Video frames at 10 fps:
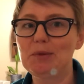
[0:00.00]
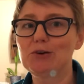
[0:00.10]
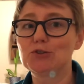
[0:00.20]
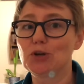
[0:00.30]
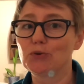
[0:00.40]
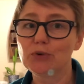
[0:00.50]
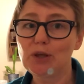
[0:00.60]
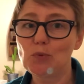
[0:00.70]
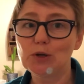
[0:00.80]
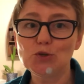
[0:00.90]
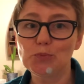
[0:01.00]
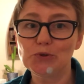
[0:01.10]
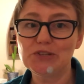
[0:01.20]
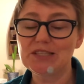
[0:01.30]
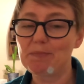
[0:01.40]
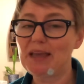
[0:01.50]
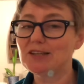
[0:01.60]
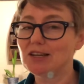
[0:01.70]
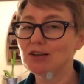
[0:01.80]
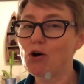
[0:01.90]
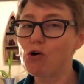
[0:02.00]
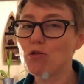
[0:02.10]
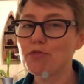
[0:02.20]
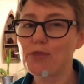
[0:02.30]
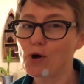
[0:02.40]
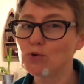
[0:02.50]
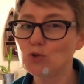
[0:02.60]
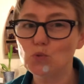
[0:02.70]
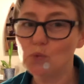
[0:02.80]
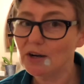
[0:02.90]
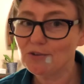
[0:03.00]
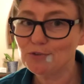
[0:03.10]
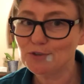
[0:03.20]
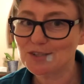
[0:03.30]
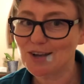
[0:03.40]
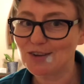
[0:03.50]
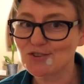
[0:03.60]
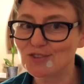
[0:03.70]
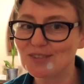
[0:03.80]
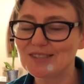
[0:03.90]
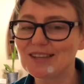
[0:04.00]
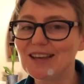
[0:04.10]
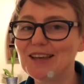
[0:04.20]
because I really want to participate in all those wonderful discussions.